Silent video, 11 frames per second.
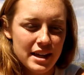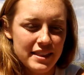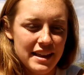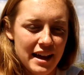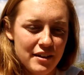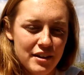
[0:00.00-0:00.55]
get
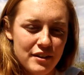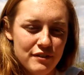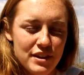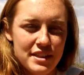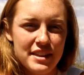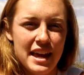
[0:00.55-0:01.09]
that
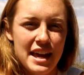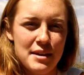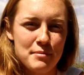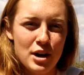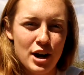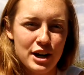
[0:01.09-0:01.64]
fifth
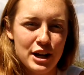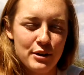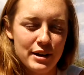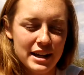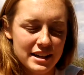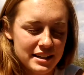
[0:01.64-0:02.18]
game
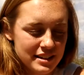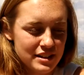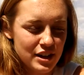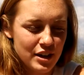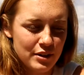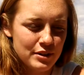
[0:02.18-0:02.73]
cardio in,
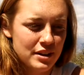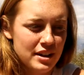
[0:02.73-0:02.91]
so